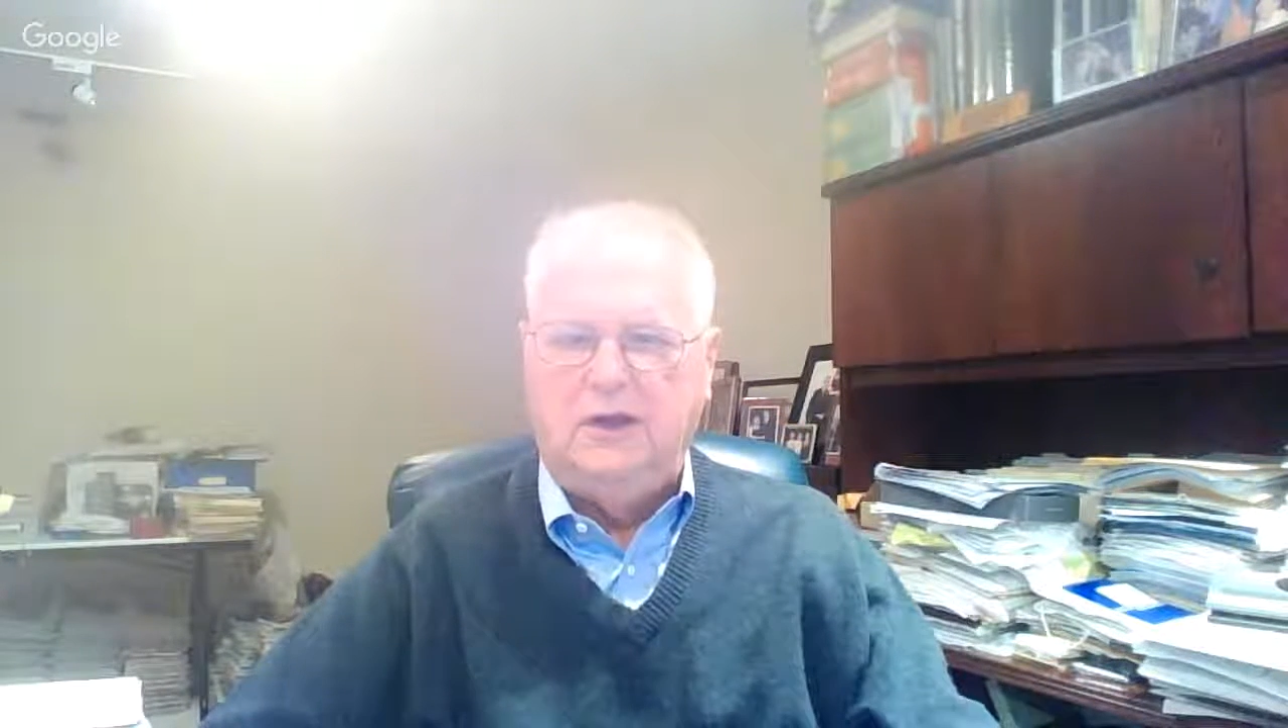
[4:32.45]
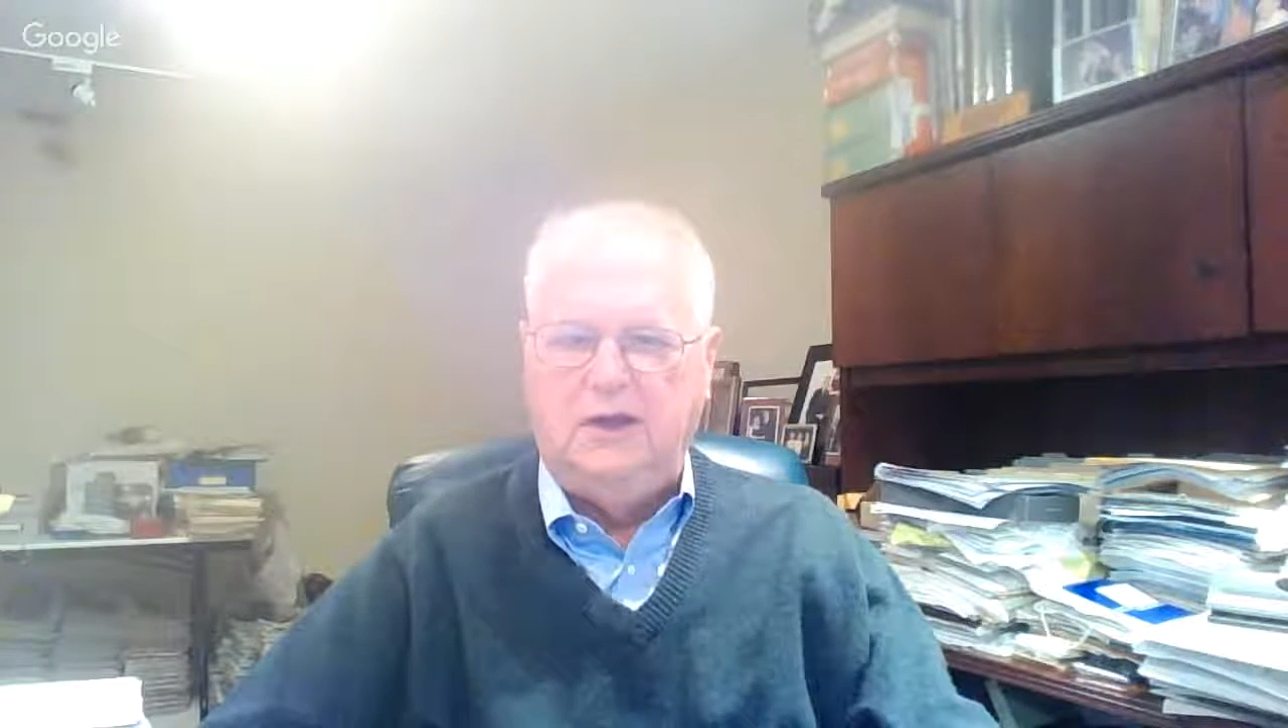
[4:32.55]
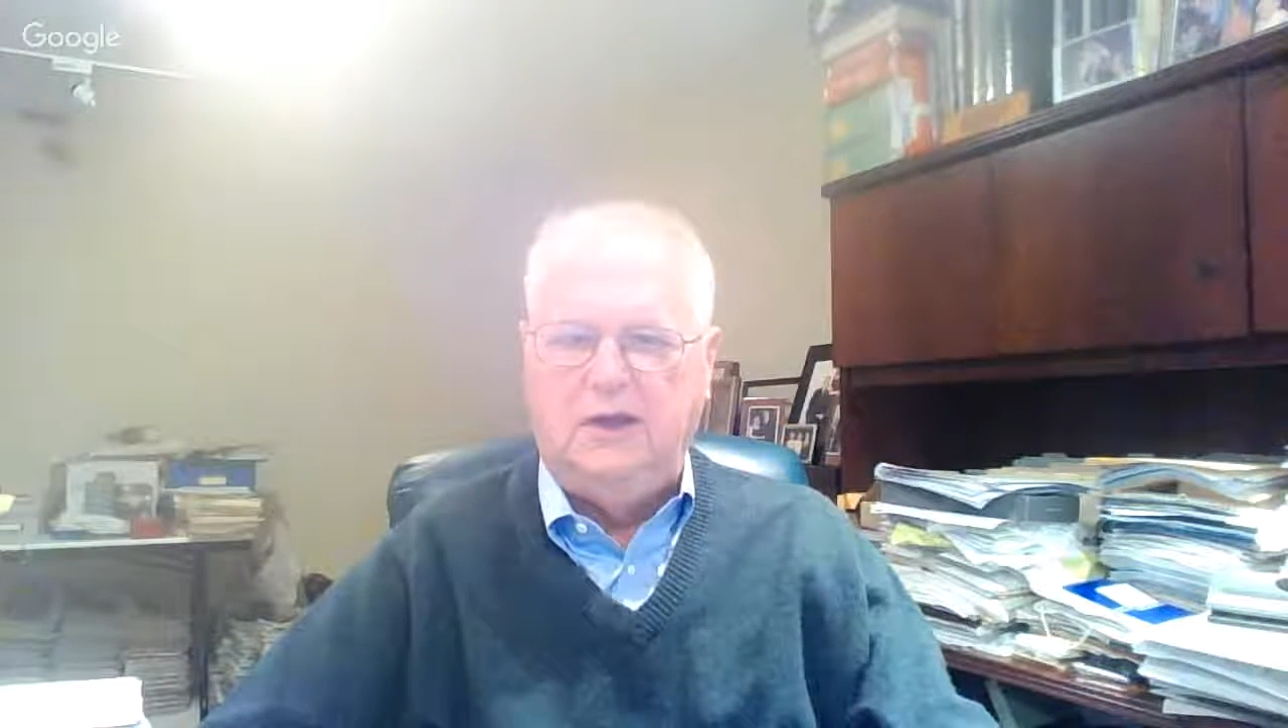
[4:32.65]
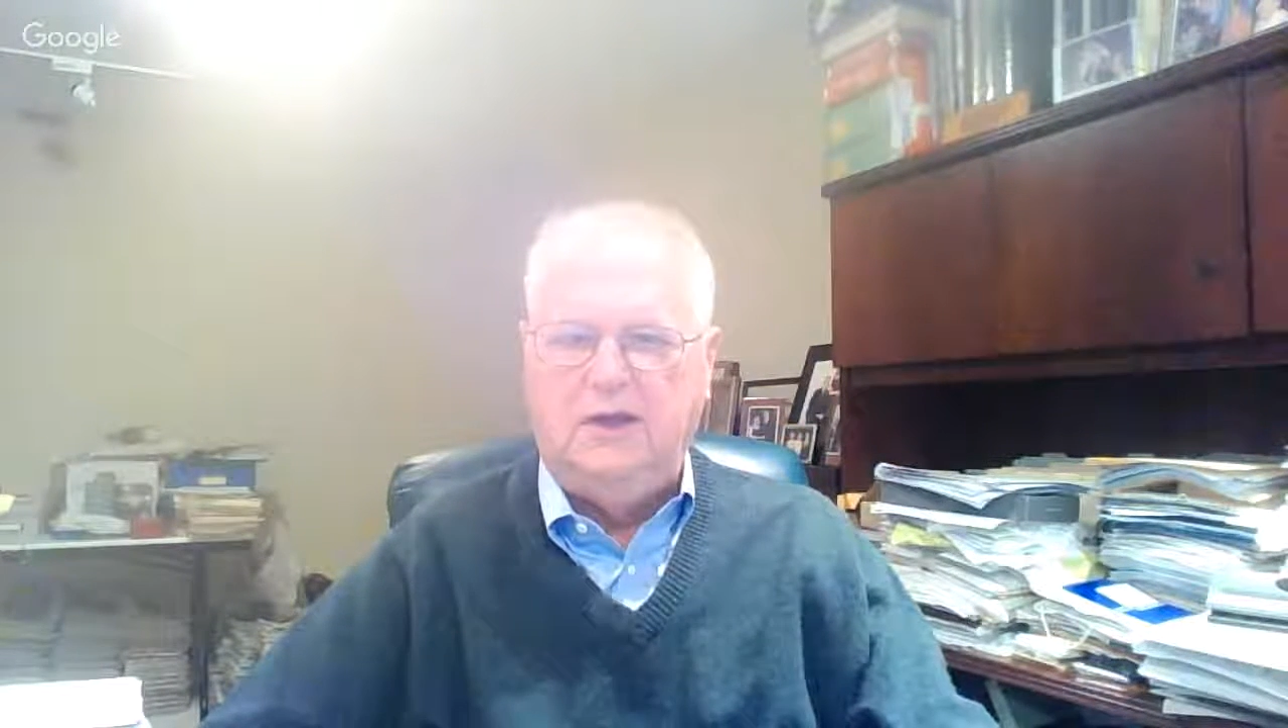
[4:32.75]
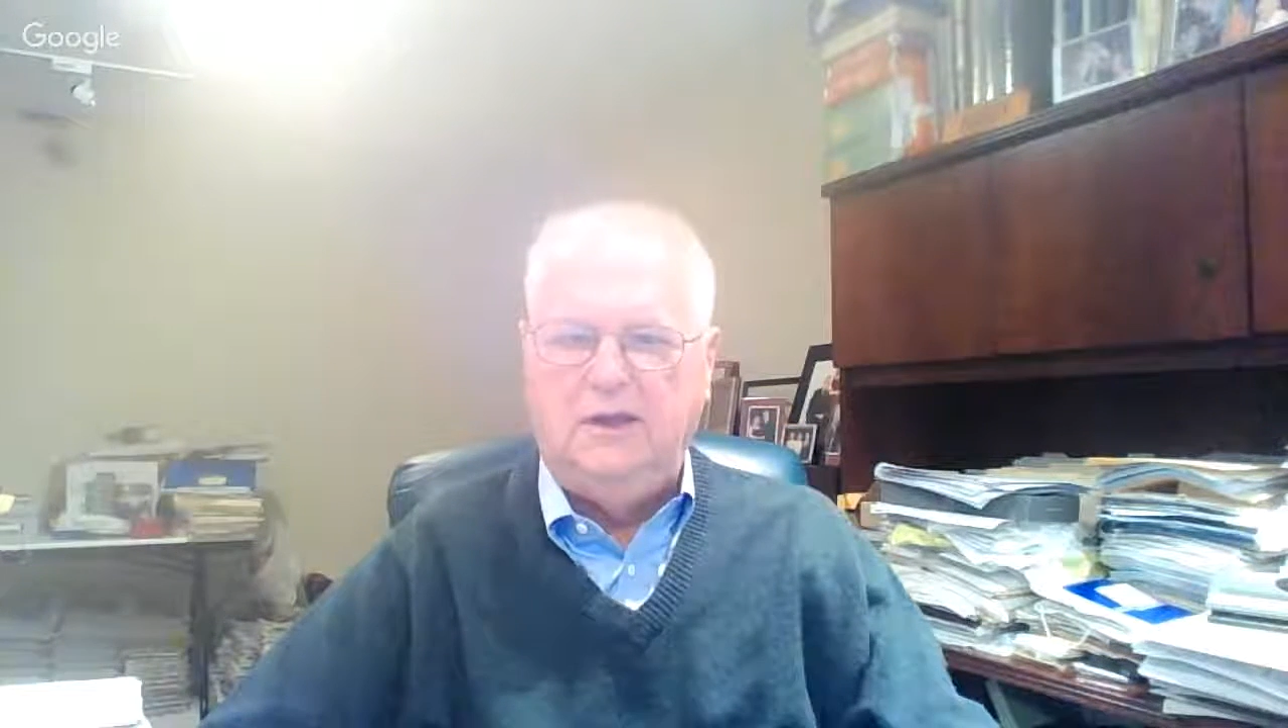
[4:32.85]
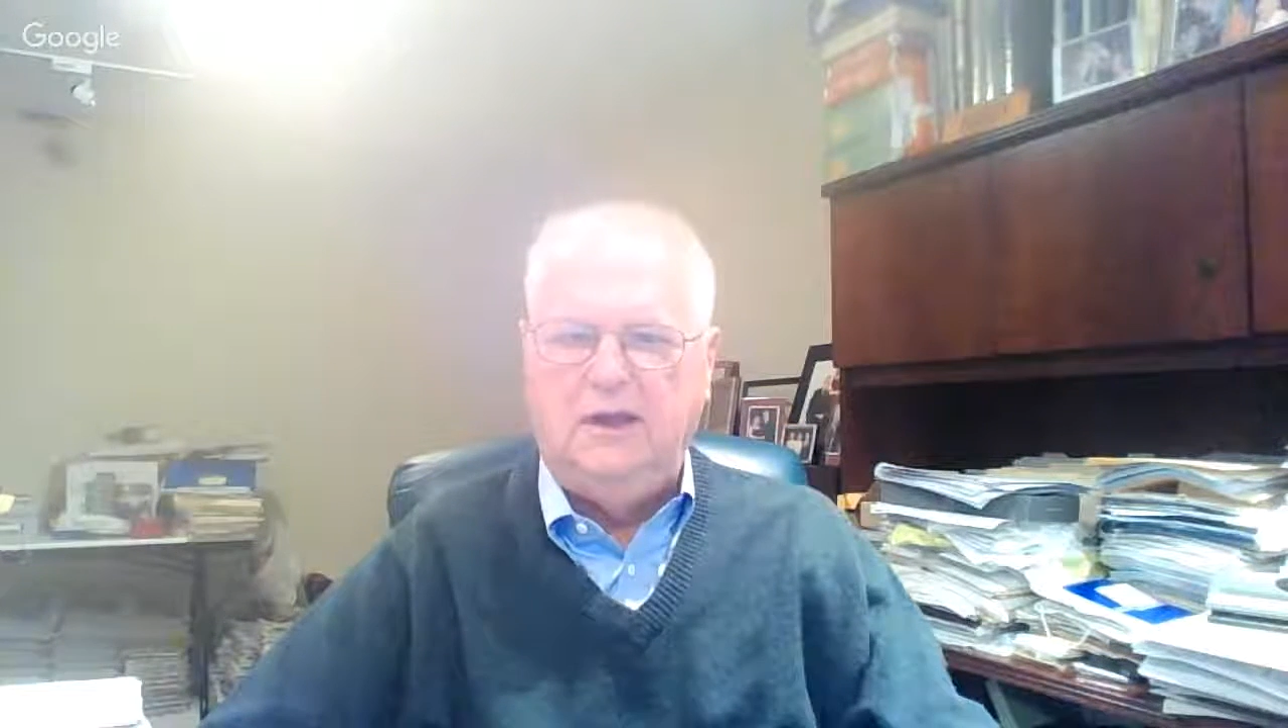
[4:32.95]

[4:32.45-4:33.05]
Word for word: the Wilderness.